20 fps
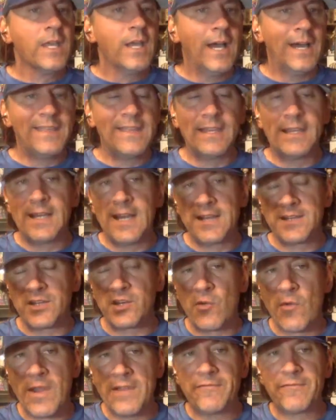I think it has a
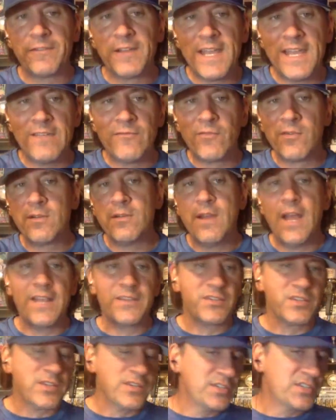great flavor. It
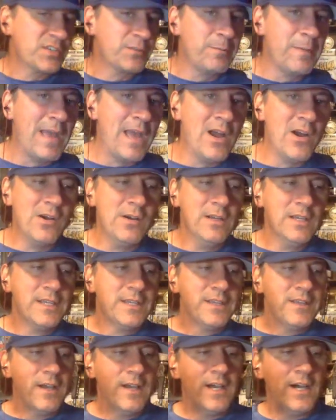has a good smell.
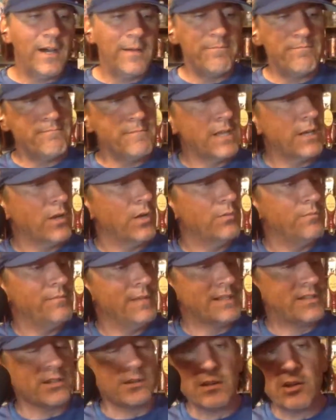
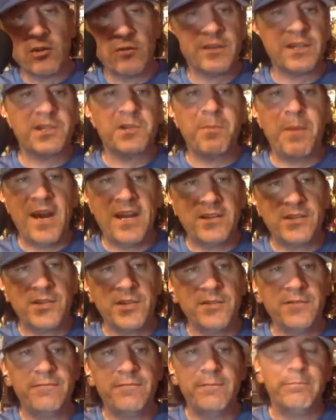It's a little
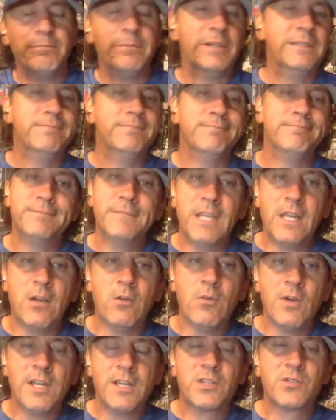expensive, but you
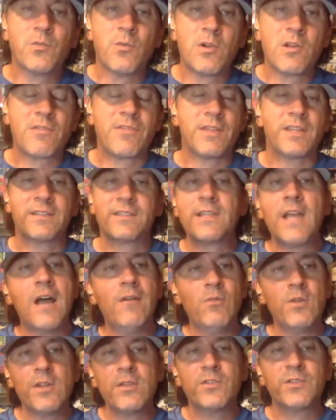know what? It's worth it. It's
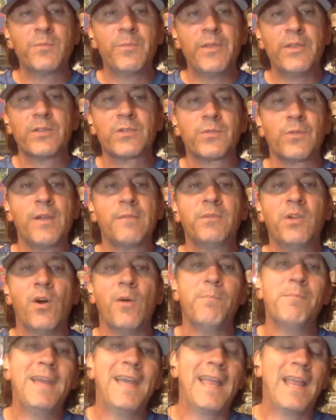not one of those beers where I'm
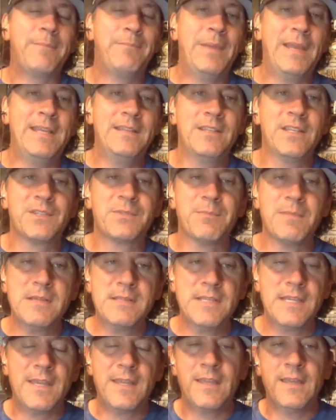going, man, I paid this
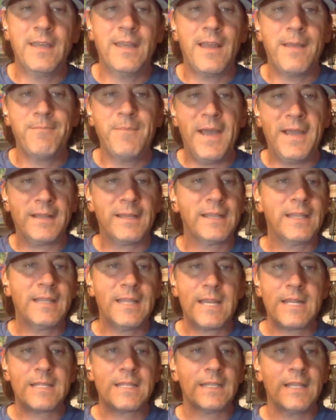money and I'm not going to
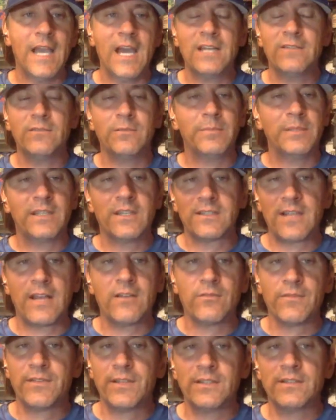get anything out of it because I
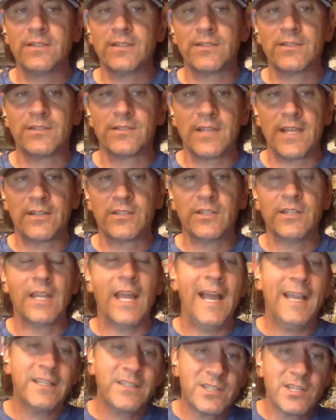don't think this is that good.
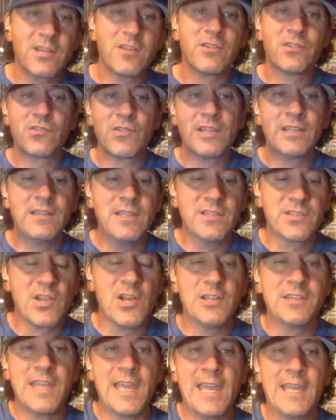I could sit here and drink these
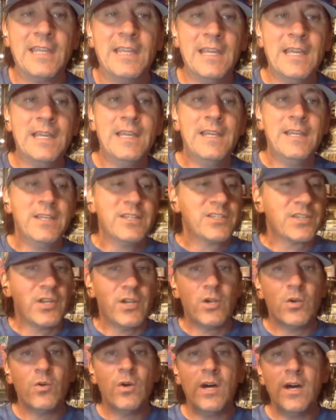all day.
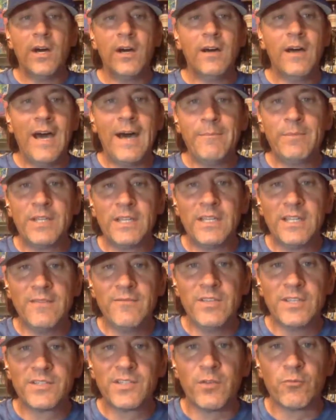So I'm going to give
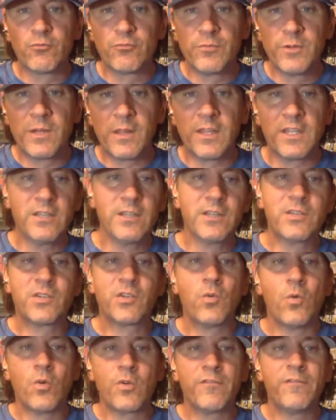this a really good
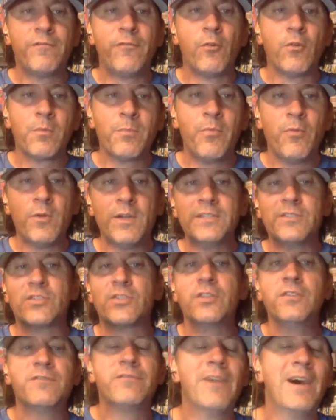score,
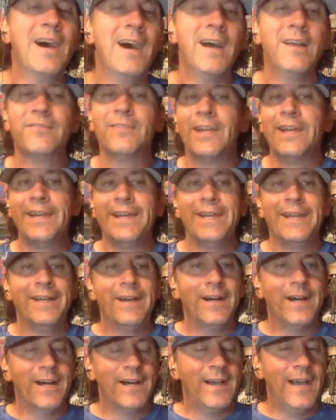4.25
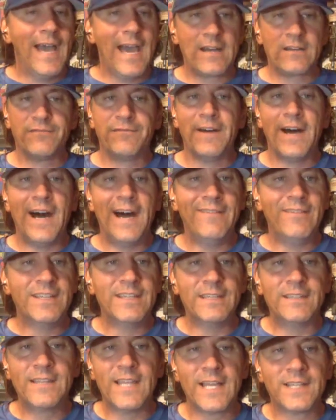out of 5. I
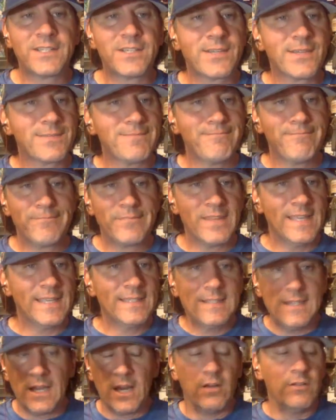think that's,
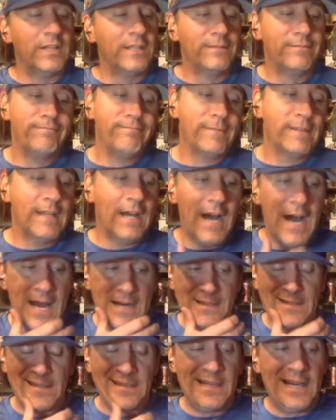and
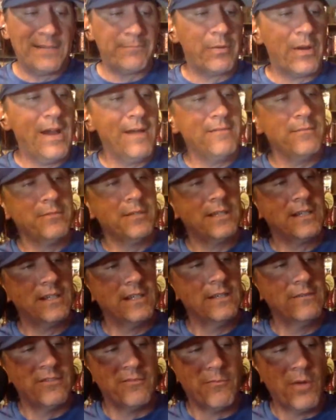honestly, I probably
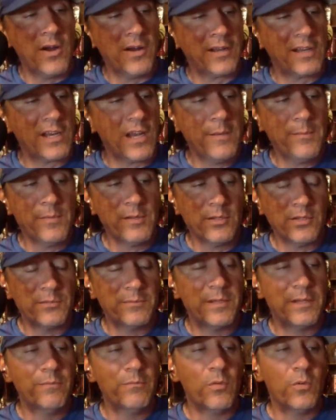could even mark it up a little
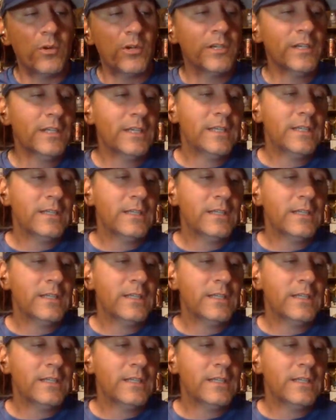bit more.